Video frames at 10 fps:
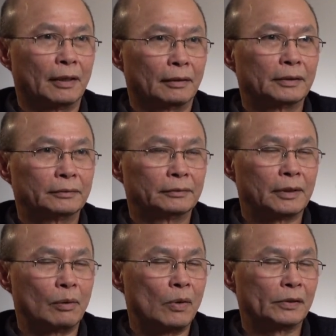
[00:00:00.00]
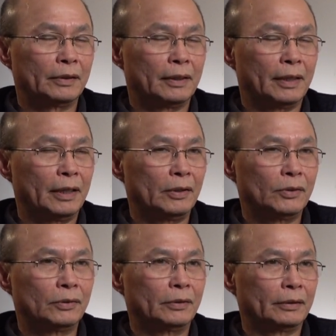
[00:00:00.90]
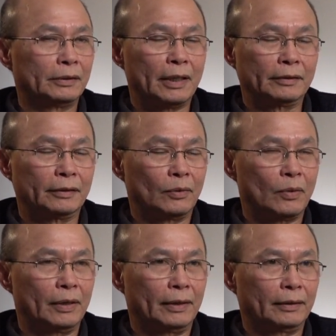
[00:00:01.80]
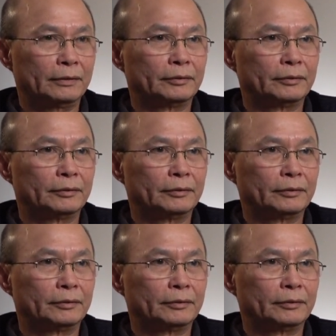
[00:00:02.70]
Yeah, I was in 82. It's nice and quiet,